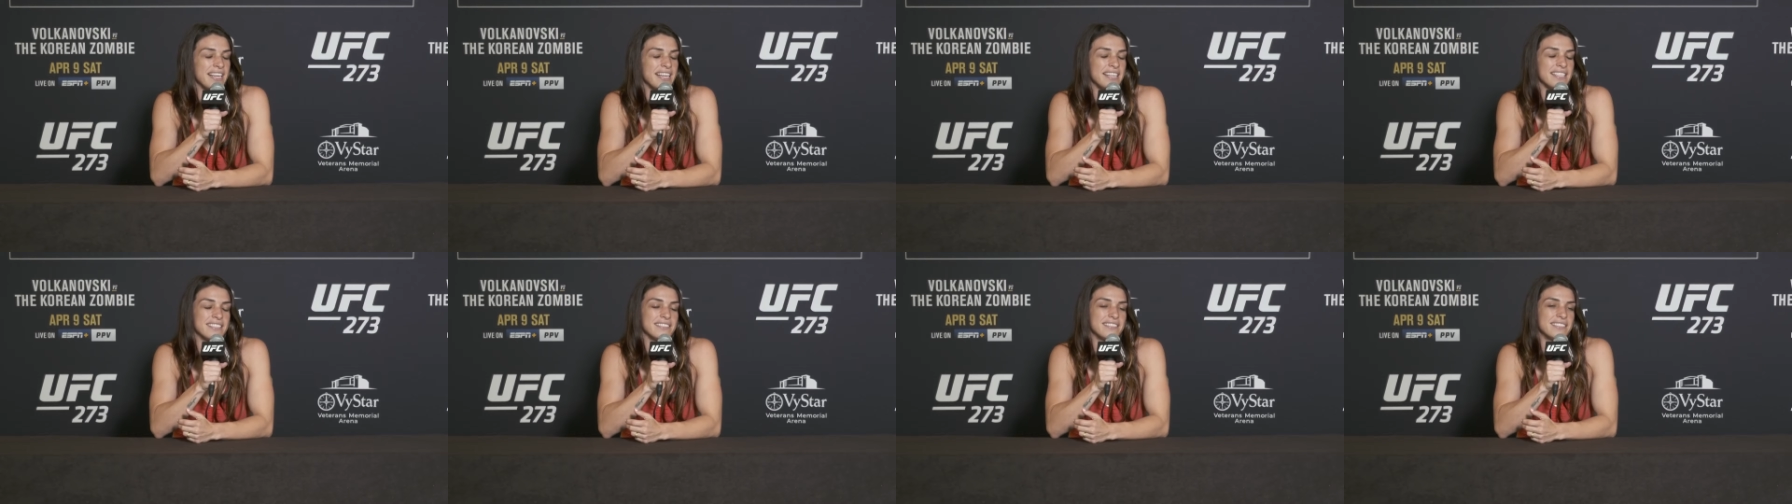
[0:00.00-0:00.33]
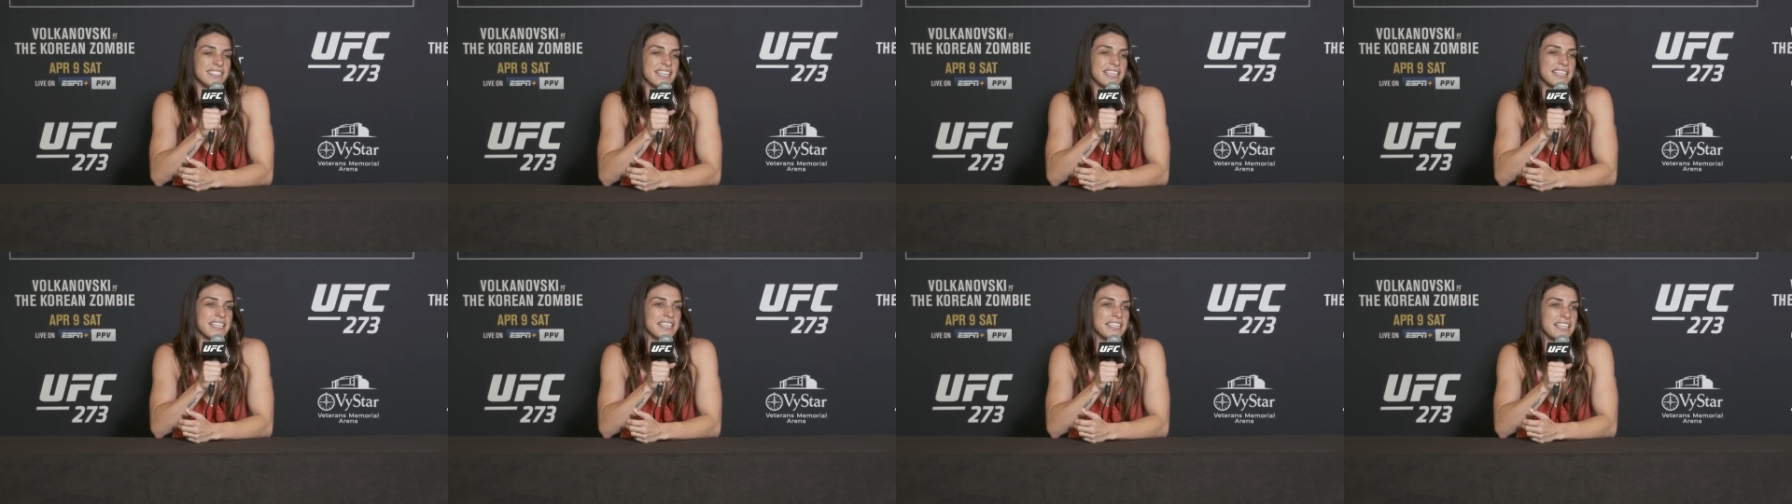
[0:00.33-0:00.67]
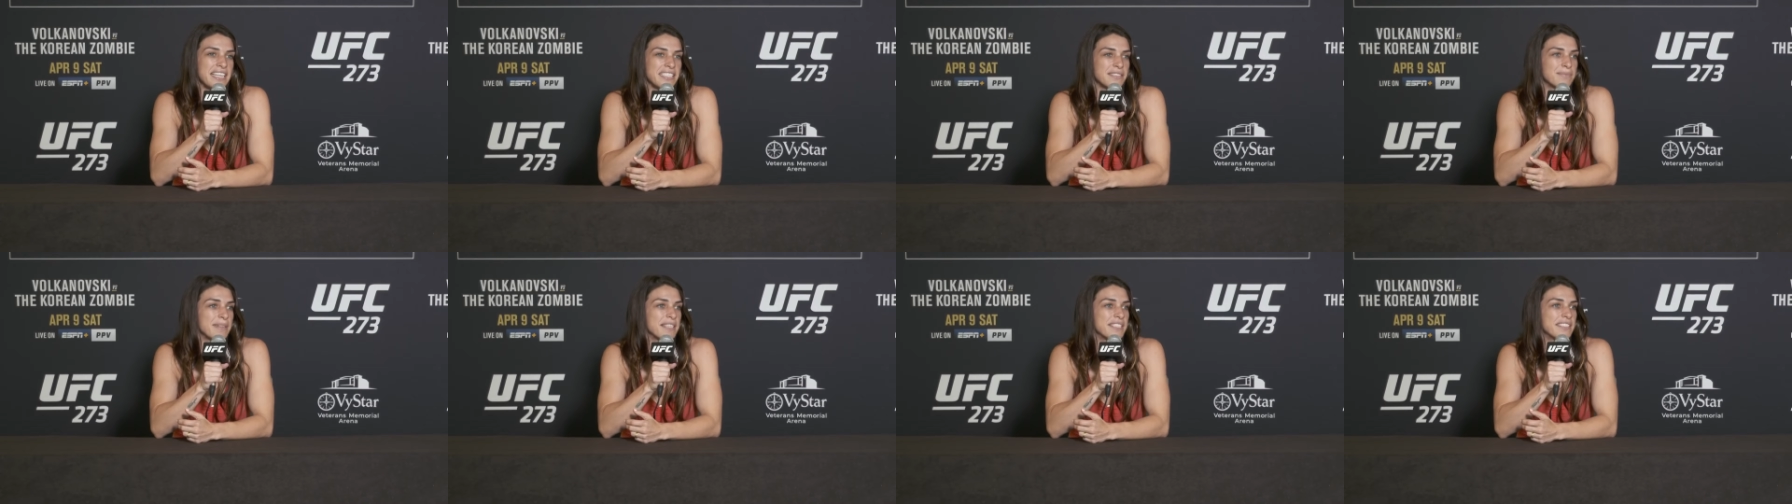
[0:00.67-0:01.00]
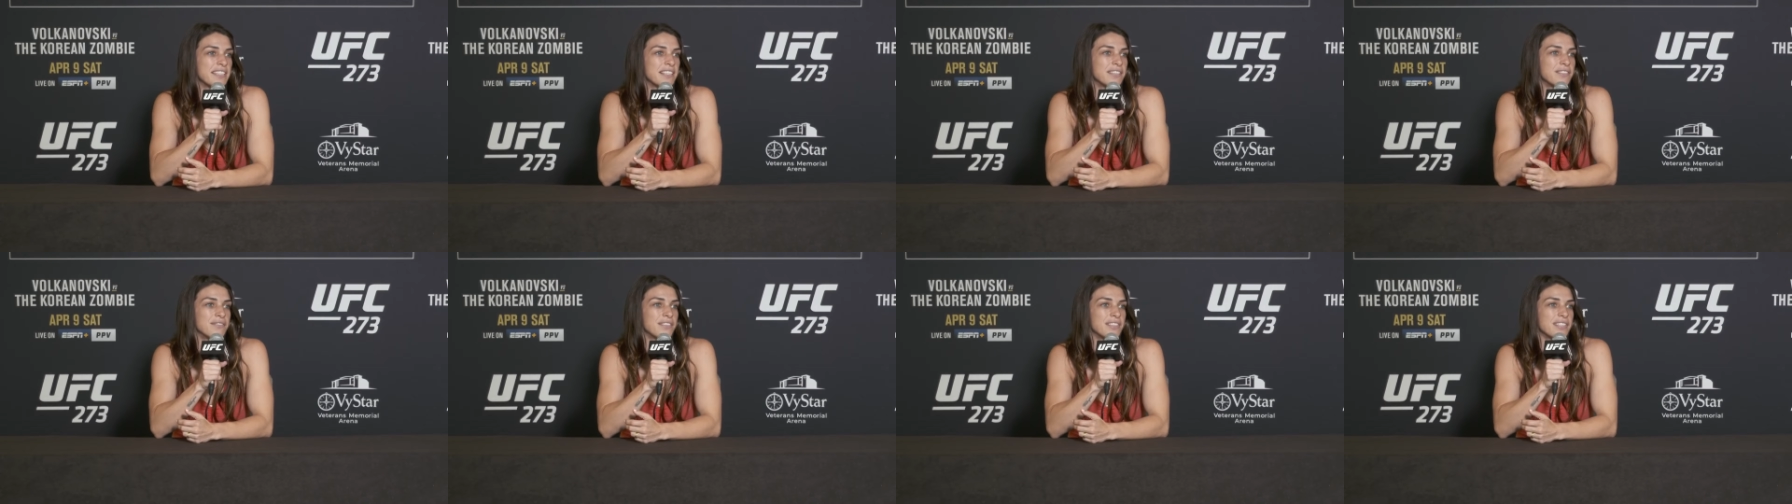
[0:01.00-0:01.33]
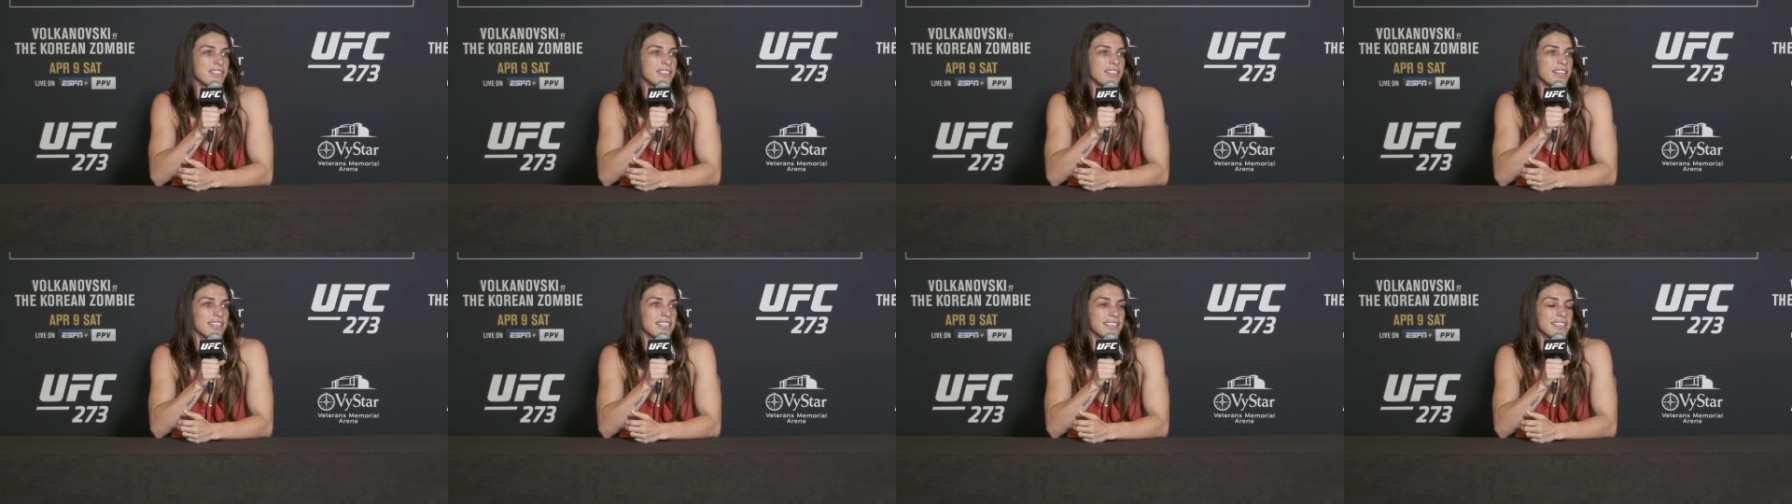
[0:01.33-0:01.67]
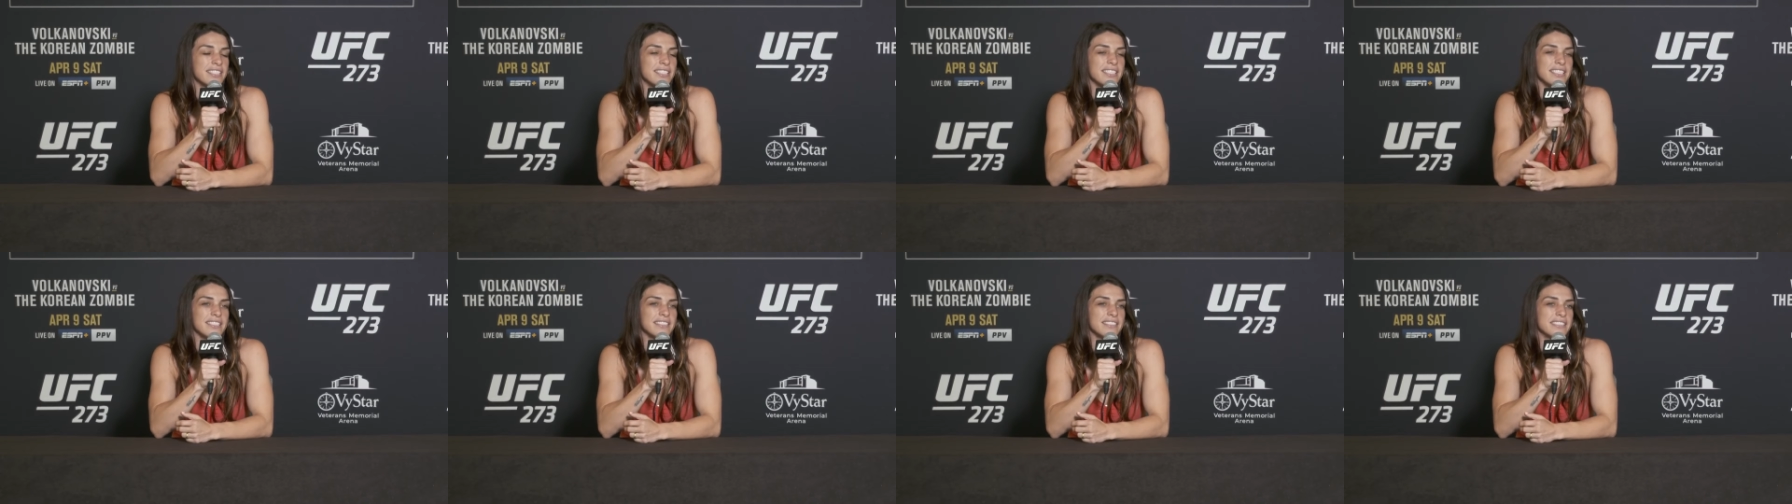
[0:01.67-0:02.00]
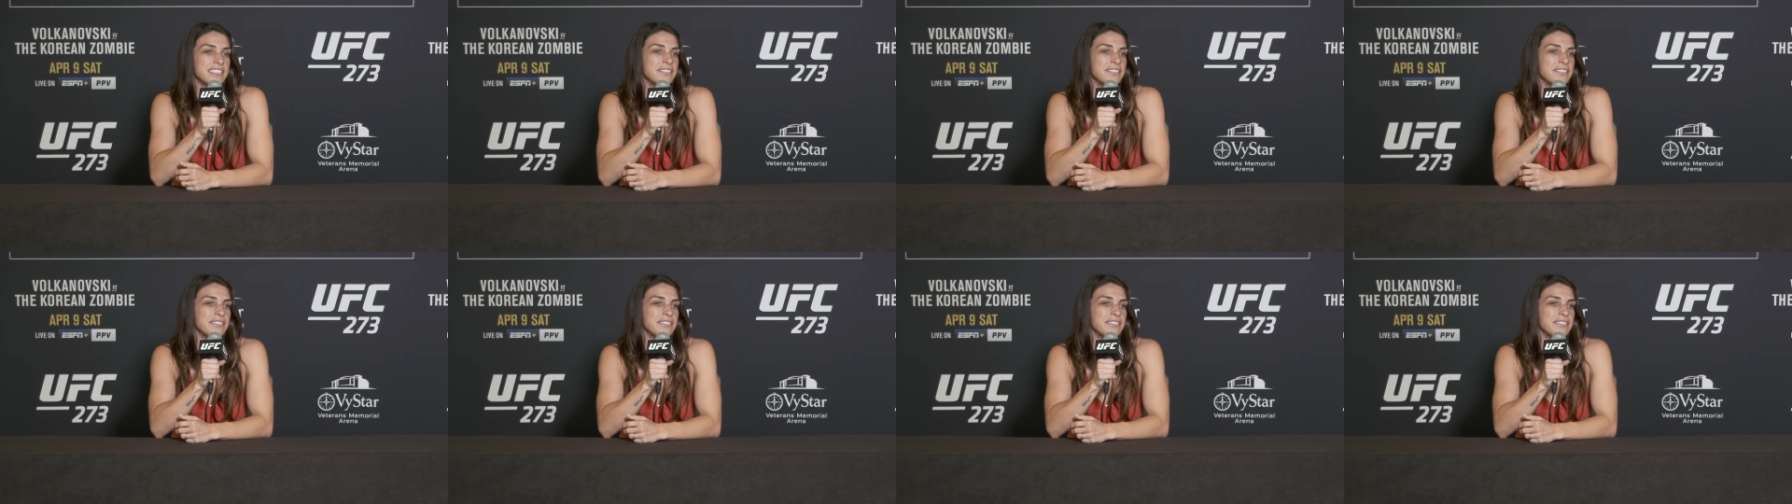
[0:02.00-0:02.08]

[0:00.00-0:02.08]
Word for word: I second guessed myself on a lot of things.